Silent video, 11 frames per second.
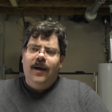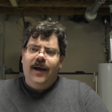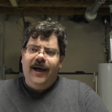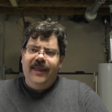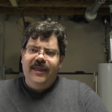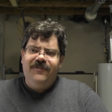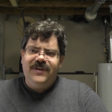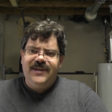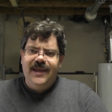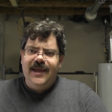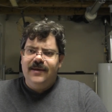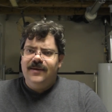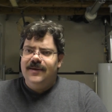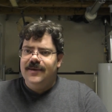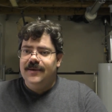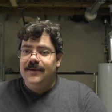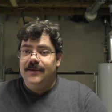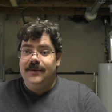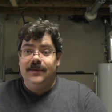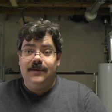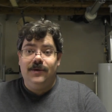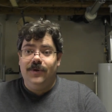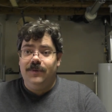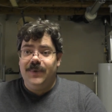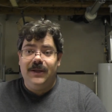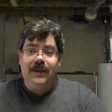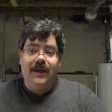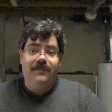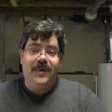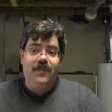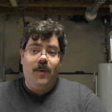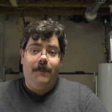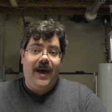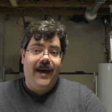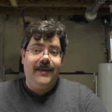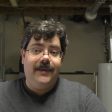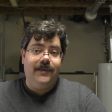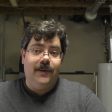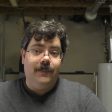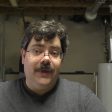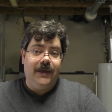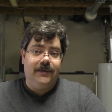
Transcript: Uh, if it did, there wouldn't be a lot of people buying them